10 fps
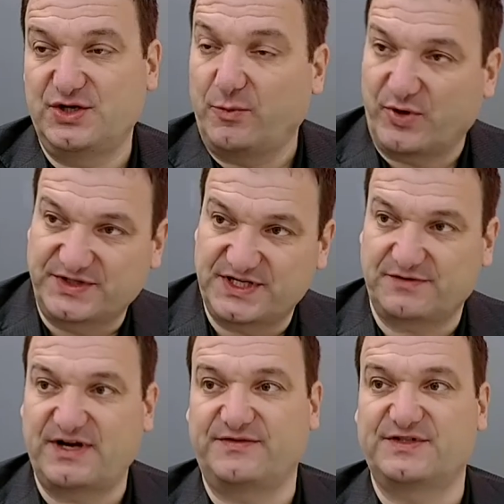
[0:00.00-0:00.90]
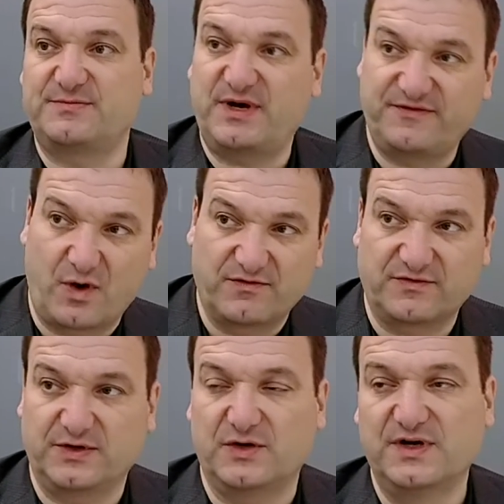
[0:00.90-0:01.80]
null pointer dereference, a buffer
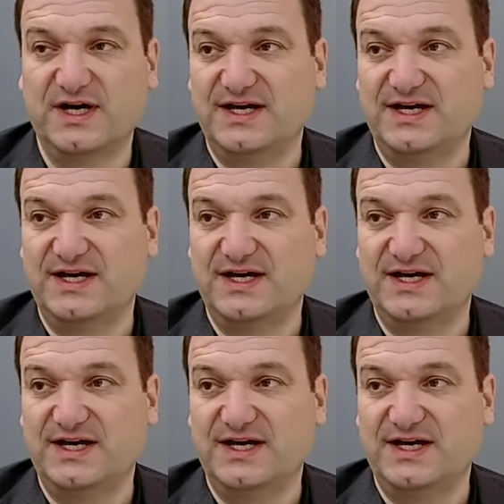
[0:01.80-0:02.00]
overflow.